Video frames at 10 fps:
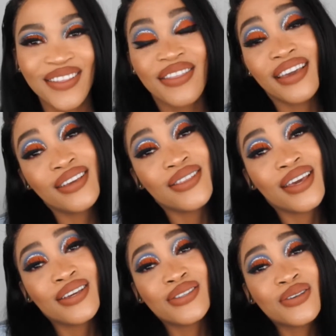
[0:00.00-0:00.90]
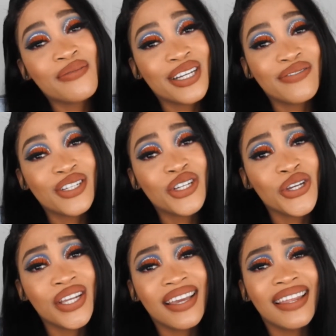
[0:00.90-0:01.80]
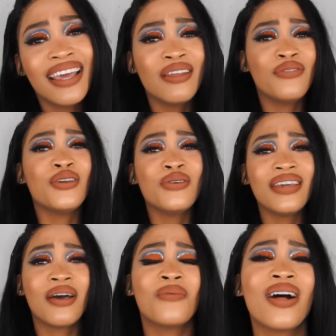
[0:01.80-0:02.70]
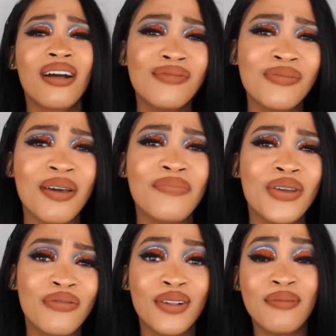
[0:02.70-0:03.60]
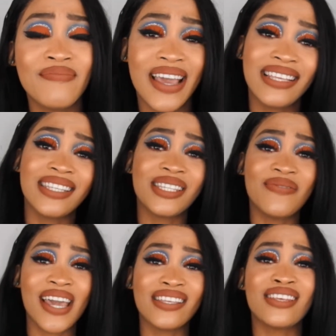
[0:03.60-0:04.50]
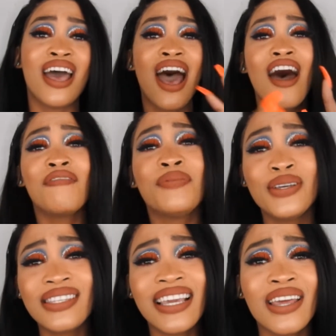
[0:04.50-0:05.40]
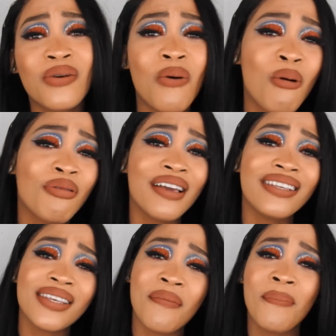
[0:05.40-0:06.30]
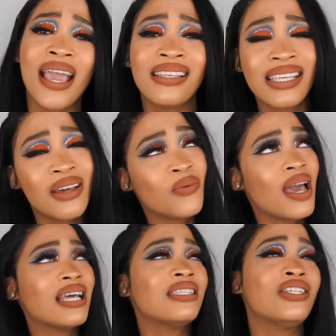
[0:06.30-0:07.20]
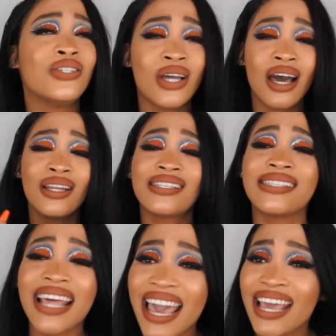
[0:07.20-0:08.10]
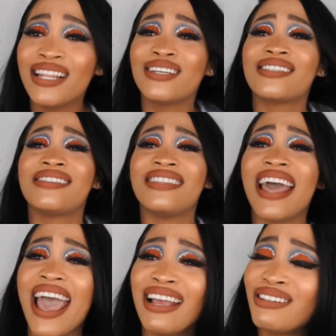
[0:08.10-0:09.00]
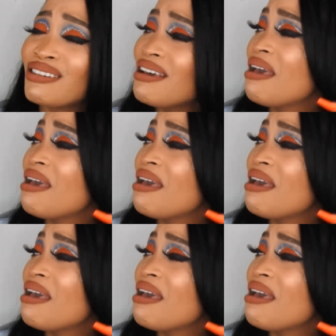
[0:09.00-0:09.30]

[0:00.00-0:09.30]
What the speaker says: Thank you so much for tuning in, and if you're new here, welcome to my beautiful, amazing space of beauty and all things amazing, where I teach you how to slay, look snatch,